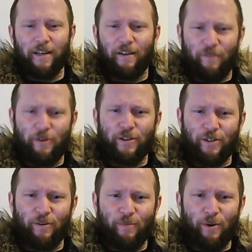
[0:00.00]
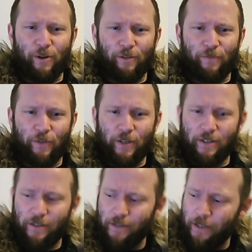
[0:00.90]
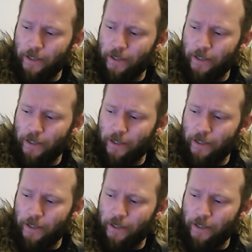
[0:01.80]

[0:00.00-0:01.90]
I got very ceremonial for this.